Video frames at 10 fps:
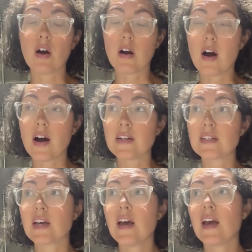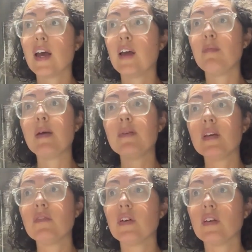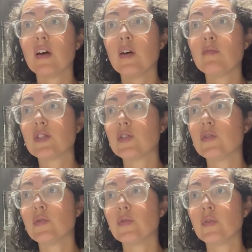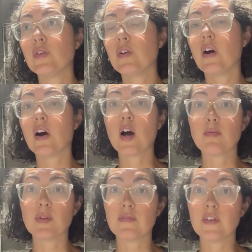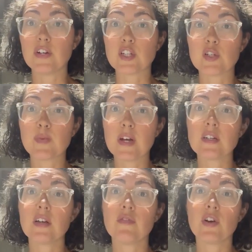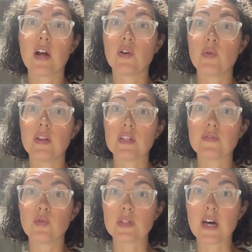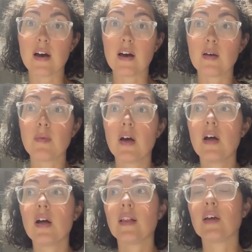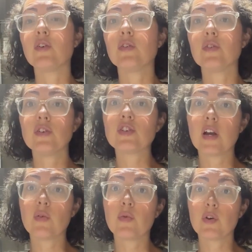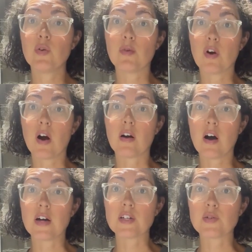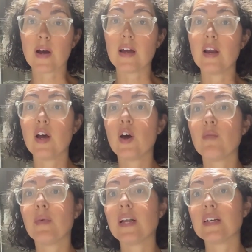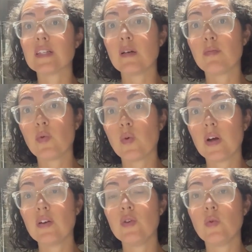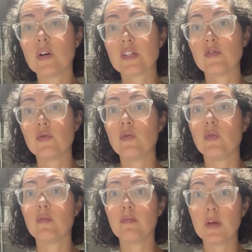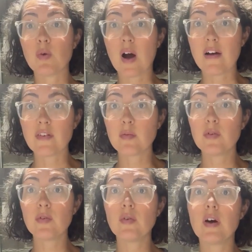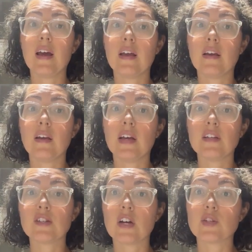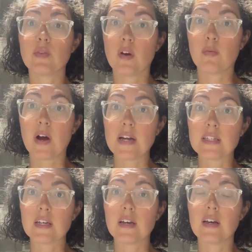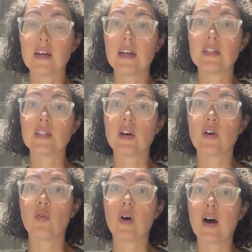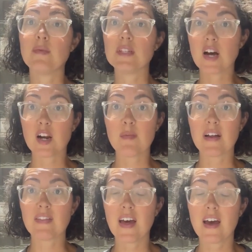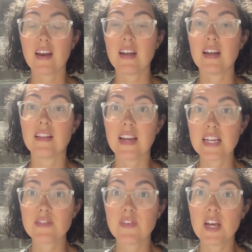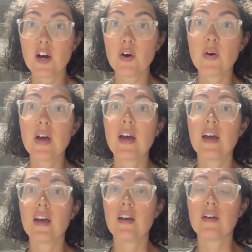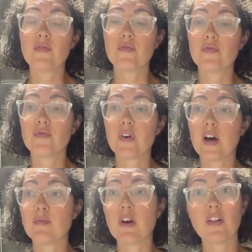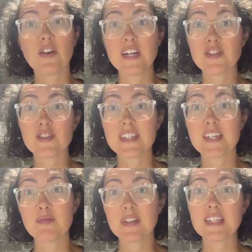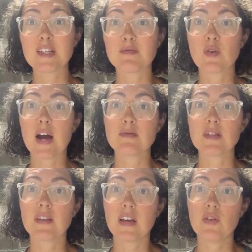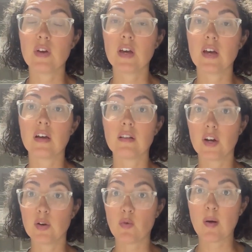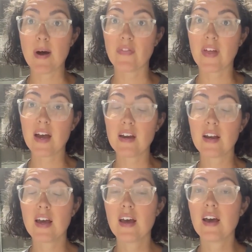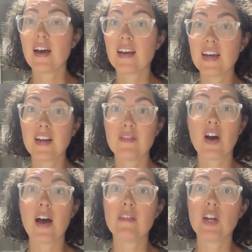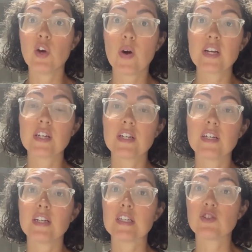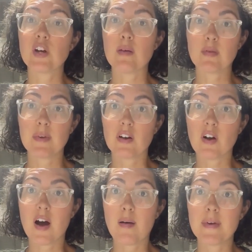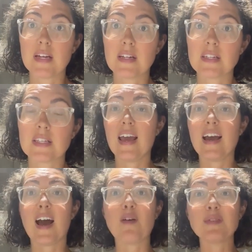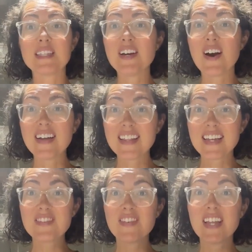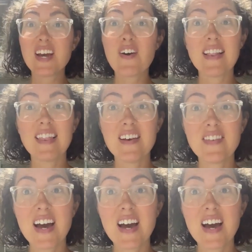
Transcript: cost and maybe even up to, a couple of years, especially if you're not doing this full time, like you're trying to recoup cost, right? But at some point you want to be profitable and it starts with your pricing. And so I'll be talking about that in the next video. If y'all are interested, please subscribe so that you can learn more about that. Again, if y'all have any questions, drop them in the comments, and I will see y'all in the next video. I love